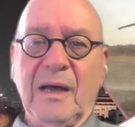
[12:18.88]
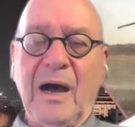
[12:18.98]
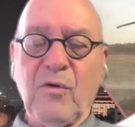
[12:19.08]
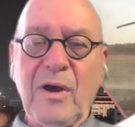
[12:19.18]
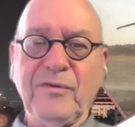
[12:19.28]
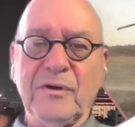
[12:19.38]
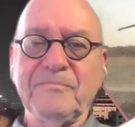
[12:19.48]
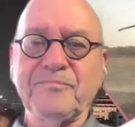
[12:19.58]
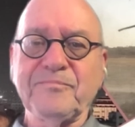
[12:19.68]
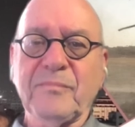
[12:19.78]

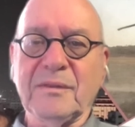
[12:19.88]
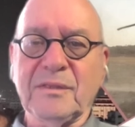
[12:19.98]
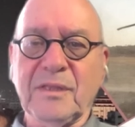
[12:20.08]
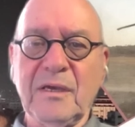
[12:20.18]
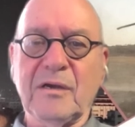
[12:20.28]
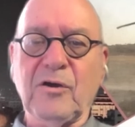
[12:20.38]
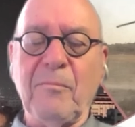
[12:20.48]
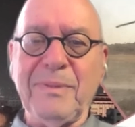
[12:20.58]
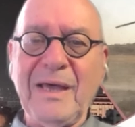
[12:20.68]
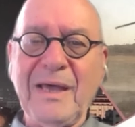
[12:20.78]
However, the
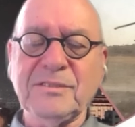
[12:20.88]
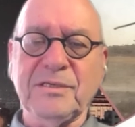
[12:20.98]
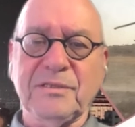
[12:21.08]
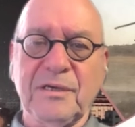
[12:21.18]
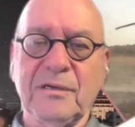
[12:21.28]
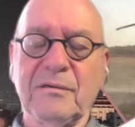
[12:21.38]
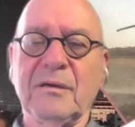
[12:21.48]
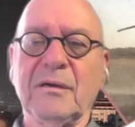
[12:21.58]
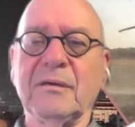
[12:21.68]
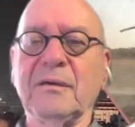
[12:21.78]
complexity